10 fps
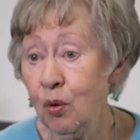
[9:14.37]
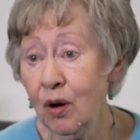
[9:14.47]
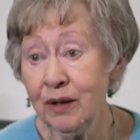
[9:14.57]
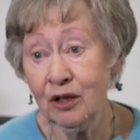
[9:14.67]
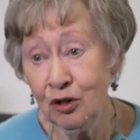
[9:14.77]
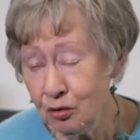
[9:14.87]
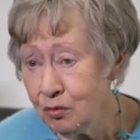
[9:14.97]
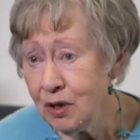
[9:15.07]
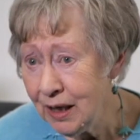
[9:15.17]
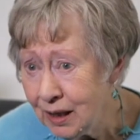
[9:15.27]
what you
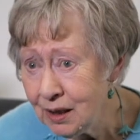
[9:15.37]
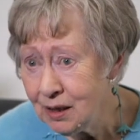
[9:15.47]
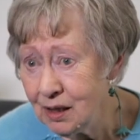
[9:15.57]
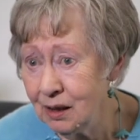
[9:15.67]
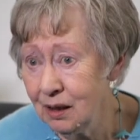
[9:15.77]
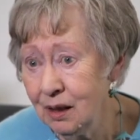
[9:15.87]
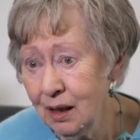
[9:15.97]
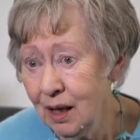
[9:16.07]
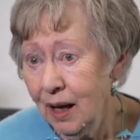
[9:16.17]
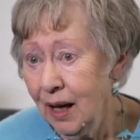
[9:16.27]
need,
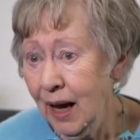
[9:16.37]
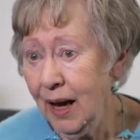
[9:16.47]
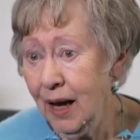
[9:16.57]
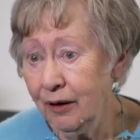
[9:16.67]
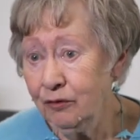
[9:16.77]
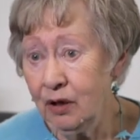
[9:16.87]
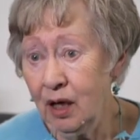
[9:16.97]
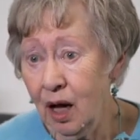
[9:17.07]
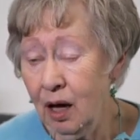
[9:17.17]
and